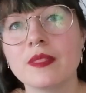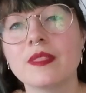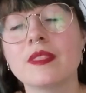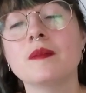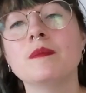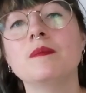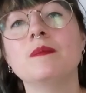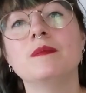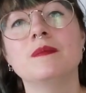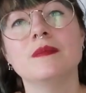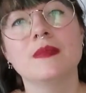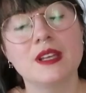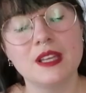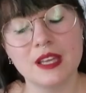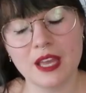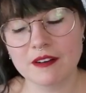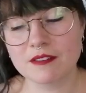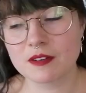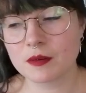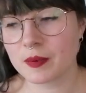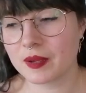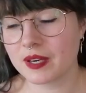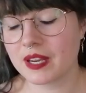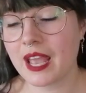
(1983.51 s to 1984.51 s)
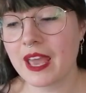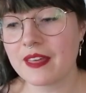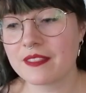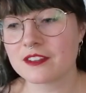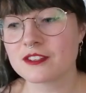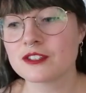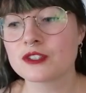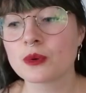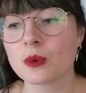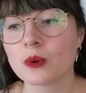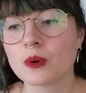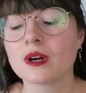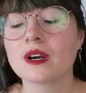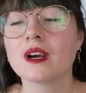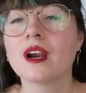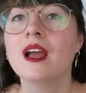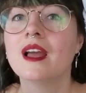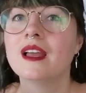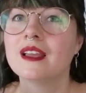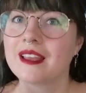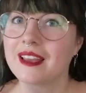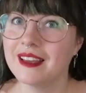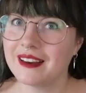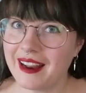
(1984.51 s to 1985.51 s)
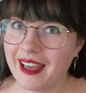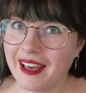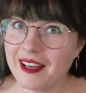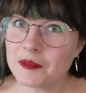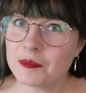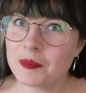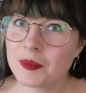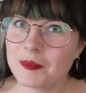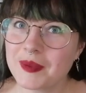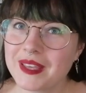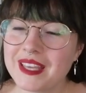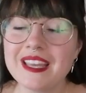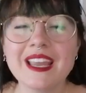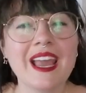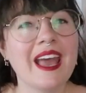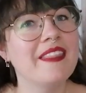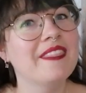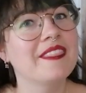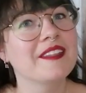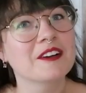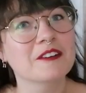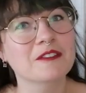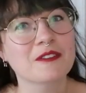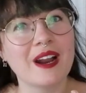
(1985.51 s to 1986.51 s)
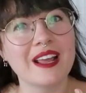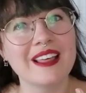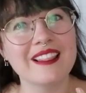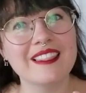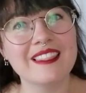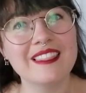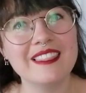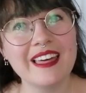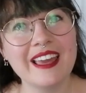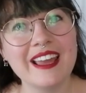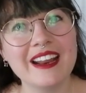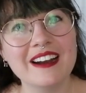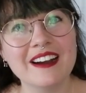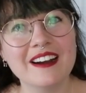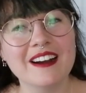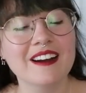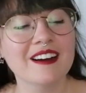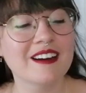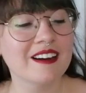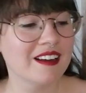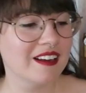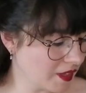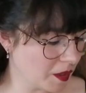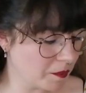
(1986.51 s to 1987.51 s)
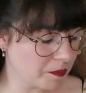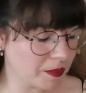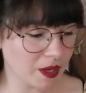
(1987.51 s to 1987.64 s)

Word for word: the everybody at the store can help me and they're right there.